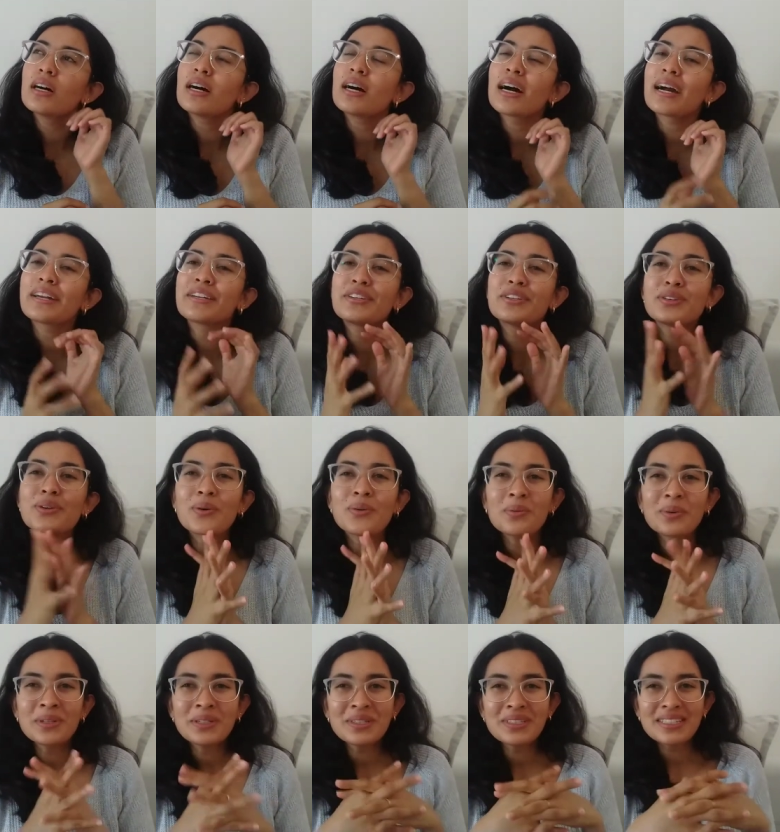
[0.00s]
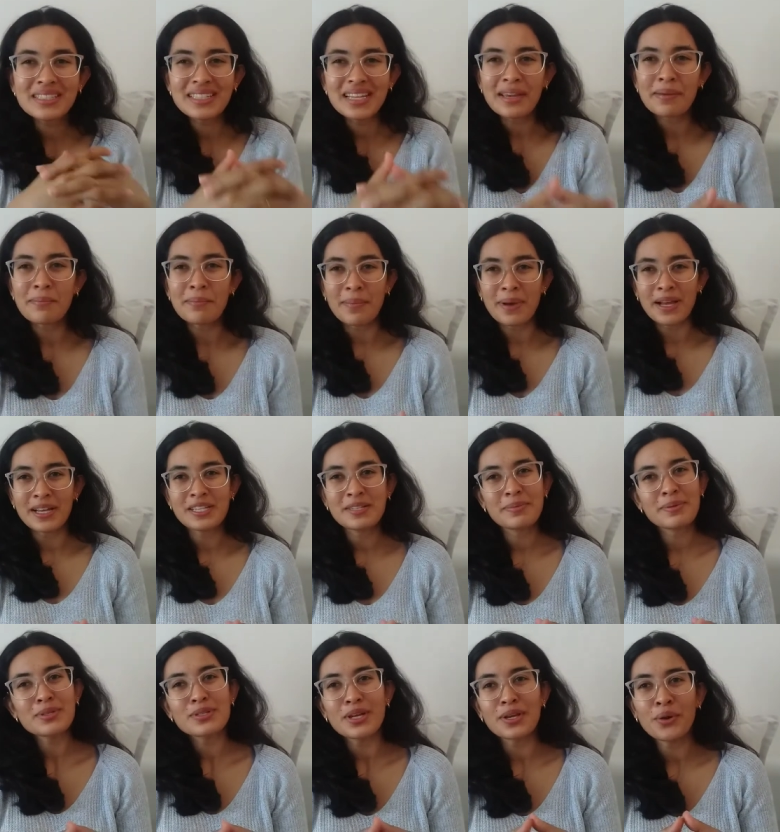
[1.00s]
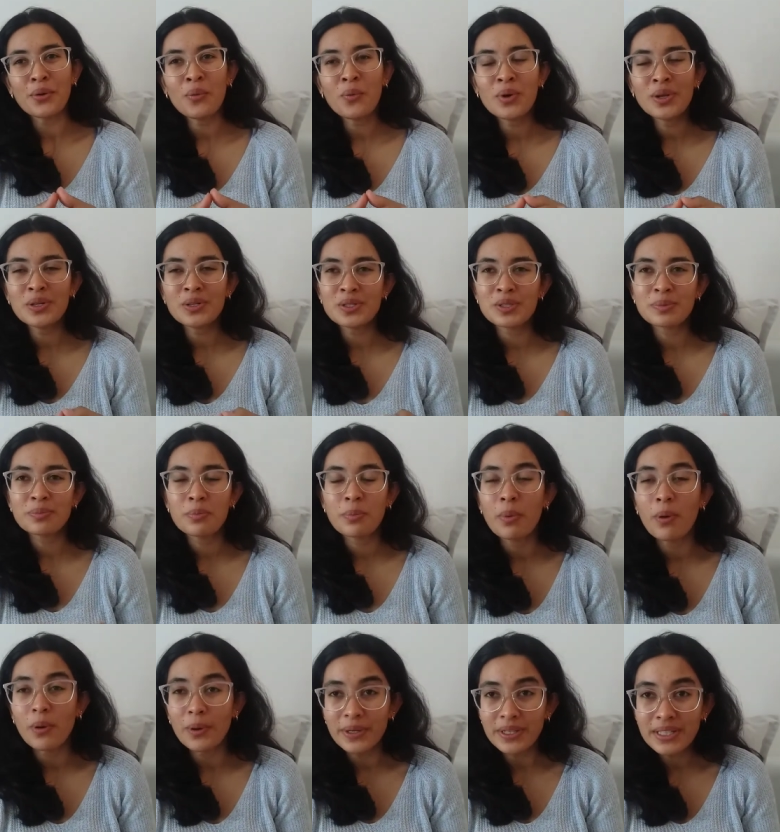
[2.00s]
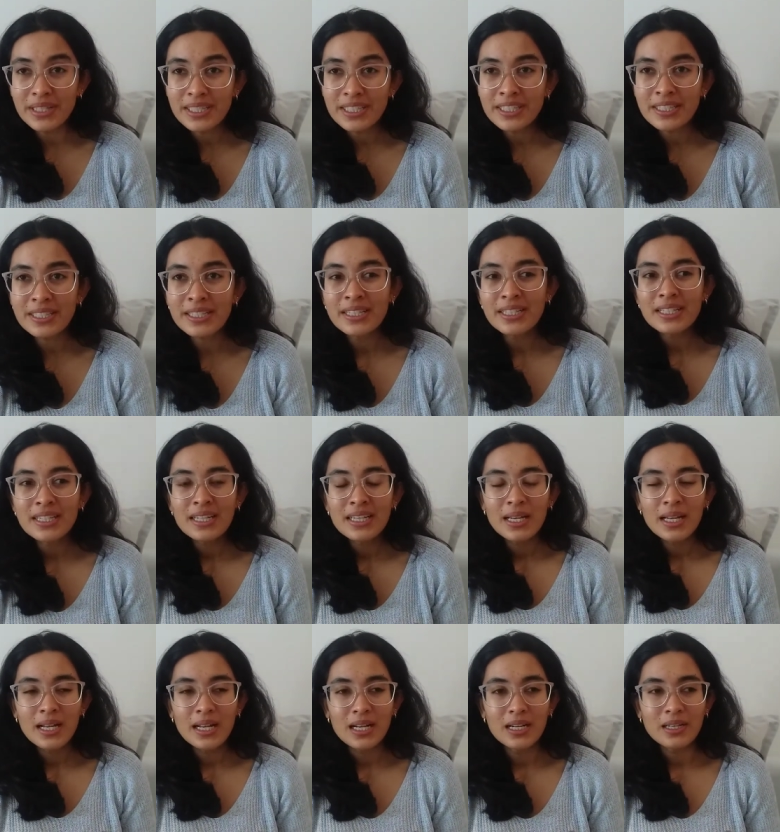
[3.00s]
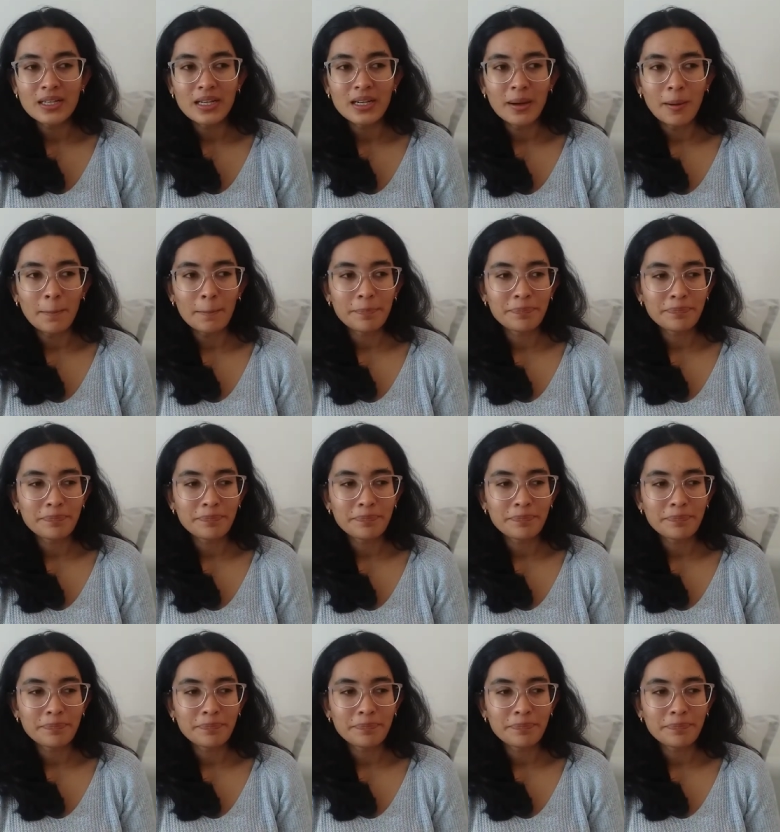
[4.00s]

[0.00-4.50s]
I don't want to say much because I don't want to spoil it, but